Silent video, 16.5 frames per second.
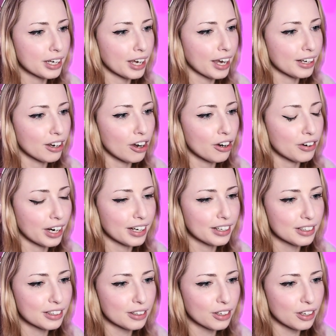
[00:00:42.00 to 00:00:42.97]
okay, oh, yeah, all right.
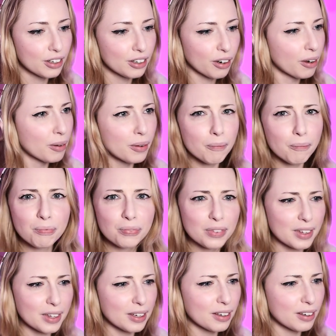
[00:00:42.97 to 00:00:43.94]
Yeah, she's just come
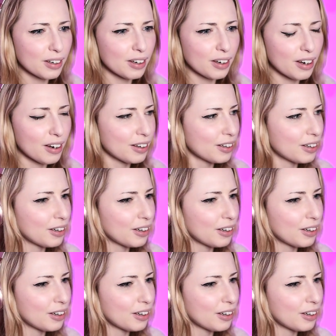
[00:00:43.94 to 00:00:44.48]
now, yeah.